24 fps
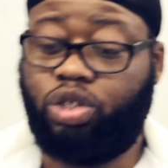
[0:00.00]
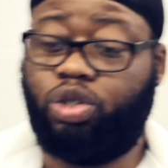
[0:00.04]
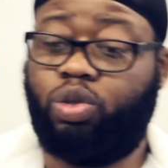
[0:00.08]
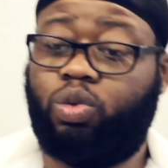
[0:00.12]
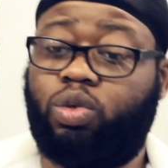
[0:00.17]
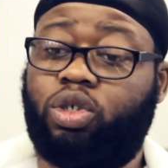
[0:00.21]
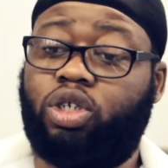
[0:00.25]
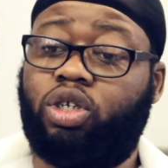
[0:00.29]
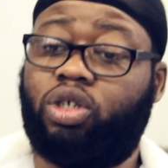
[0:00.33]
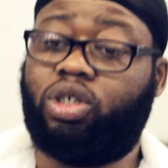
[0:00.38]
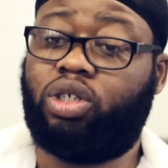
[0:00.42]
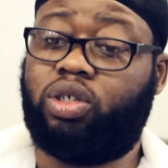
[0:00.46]
You
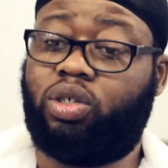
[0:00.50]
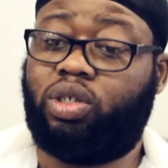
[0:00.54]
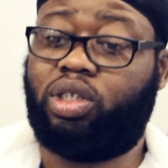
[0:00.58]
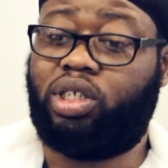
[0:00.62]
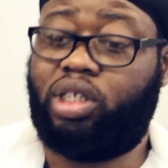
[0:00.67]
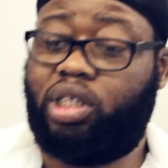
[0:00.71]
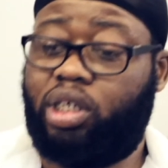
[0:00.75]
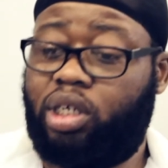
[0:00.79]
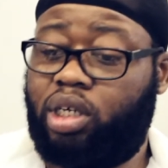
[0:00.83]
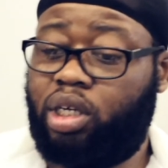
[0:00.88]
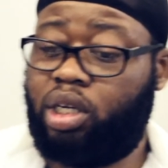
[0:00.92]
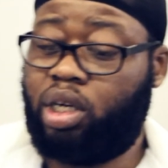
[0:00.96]
will also
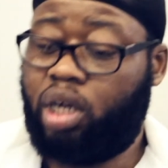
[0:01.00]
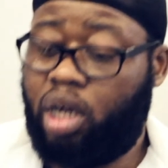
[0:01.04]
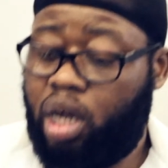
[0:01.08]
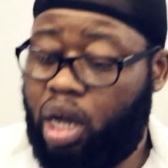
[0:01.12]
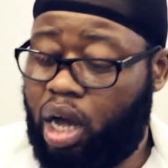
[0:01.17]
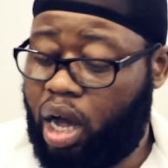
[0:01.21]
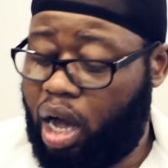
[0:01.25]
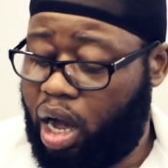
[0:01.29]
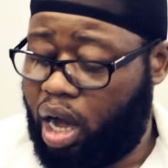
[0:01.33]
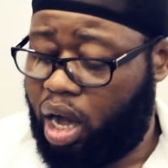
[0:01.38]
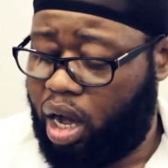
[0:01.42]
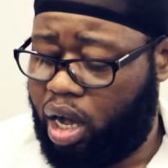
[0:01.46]

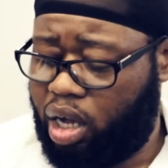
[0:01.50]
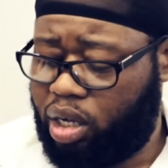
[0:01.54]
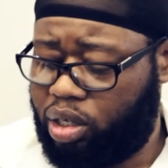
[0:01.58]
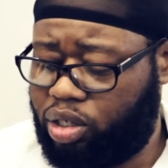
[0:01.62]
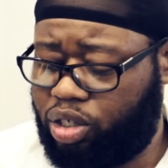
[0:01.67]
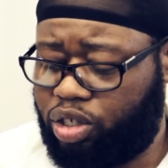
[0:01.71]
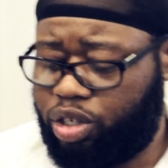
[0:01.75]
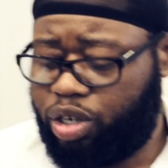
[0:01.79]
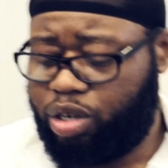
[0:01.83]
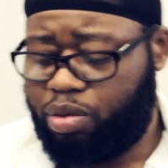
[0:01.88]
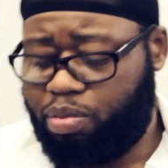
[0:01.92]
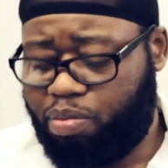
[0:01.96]
see
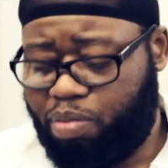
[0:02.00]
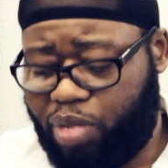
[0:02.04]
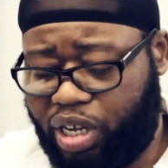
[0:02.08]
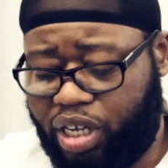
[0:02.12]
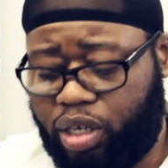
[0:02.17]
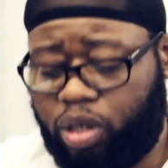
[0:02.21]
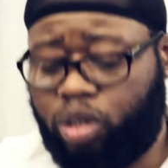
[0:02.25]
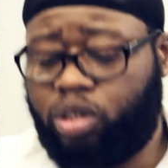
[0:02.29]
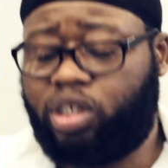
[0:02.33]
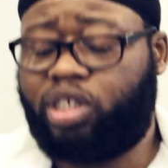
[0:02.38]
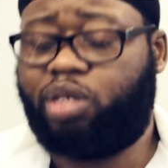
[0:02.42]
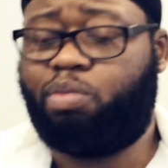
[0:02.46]
certain
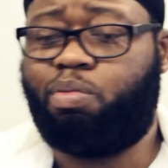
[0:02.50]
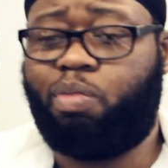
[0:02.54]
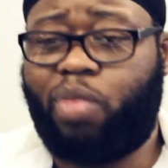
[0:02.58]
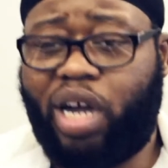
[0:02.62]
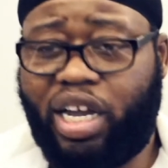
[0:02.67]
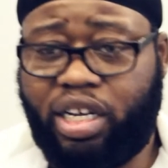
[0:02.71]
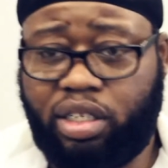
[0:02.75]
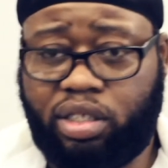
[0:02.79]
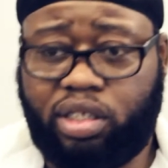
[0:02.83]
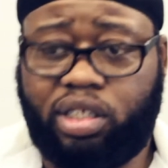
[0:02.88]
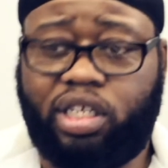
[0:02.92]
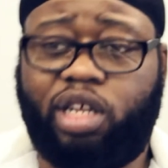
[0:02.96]
beetles and
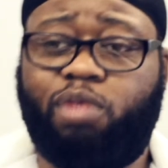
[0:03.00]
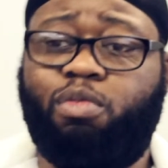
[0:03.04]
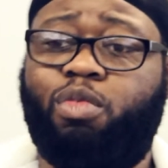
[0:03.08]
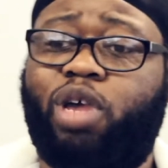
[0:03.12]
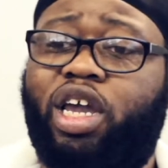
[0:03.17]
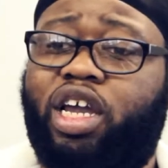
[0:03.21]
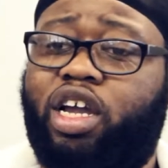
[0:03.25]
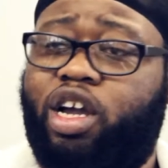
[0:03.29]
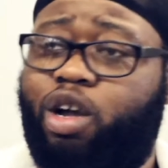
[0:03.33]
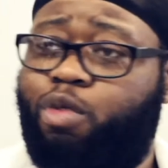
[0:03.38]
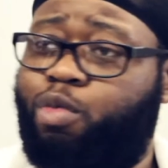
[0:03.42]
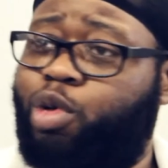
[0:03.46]
mites that
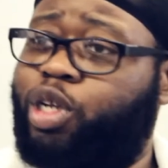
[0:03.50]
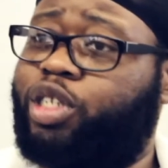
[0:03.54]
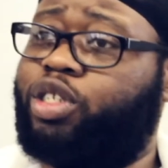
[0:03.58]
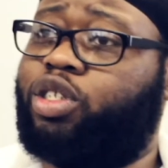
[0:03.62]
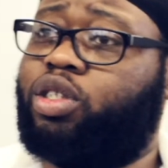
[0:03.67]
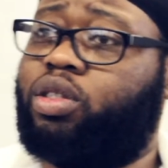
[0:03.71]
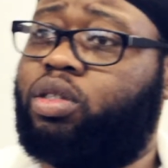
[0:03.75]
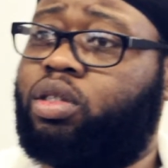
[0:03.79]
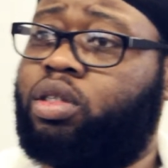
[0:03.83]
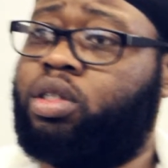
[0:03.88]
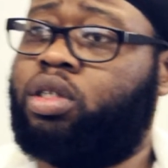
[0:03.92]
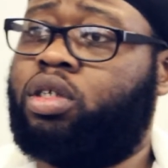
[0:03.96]
may come
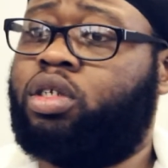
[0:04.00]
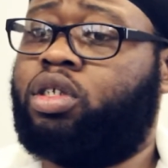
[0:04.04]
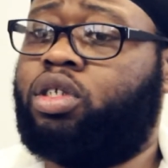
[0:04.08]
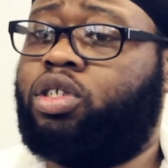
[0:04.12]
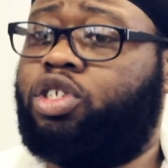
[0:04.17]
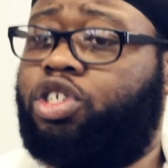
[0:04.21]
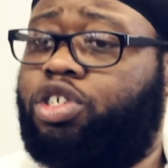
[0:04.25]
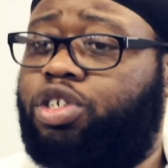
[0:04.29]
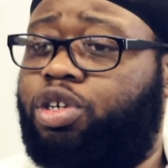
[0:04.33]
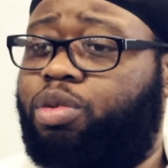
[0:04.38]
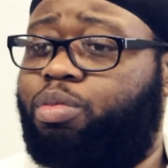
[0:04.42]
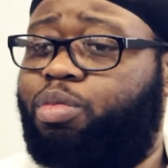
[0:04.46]

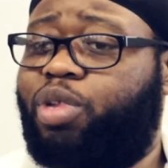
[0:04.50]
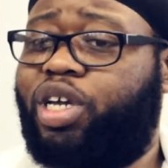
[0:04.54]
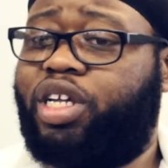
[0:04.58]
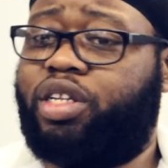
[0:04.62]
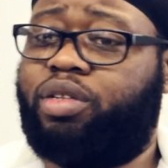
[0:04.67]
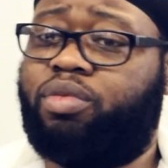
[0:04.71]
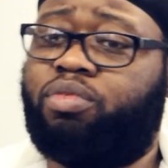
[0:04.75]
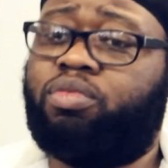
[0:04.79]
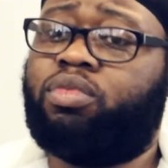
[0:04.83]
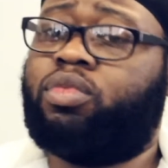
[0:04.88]
into your bin.